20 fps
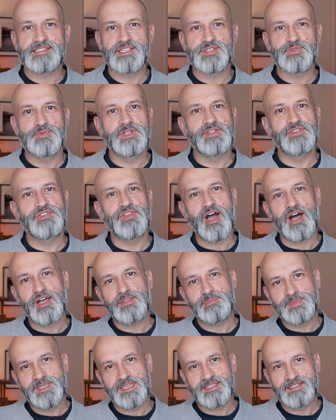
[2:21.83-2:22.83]
This will
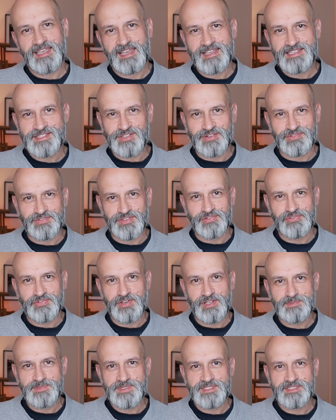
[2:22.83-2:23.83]
not be a test of the
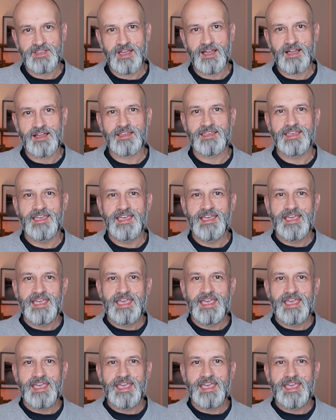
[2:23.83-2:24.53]
film stock.